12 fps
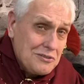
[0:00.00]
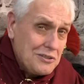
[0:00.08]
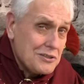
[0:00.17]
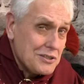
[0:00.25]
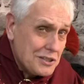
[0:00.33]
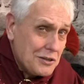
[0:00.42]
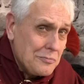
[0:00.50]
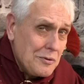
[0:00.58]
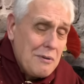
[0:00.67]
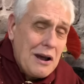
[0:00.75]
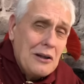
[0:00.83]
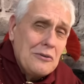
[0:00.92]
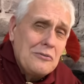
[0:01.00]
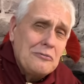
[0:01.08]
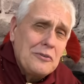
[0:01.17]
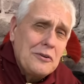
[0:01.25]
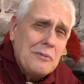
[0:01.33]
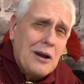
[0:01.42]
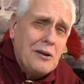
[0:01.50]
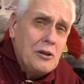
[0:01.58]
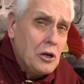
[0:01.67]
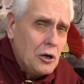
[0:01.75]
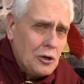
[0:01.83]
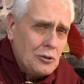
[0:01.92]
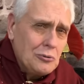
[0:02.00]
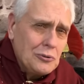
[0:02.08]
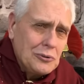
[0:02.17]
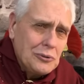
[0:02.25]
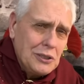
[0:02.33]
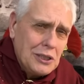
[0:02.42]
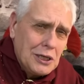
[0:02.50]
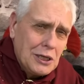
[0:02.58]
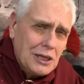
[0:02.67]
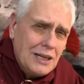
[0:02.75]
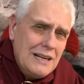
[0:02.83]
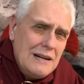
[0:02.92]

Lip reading: because it could be male or female, old or young,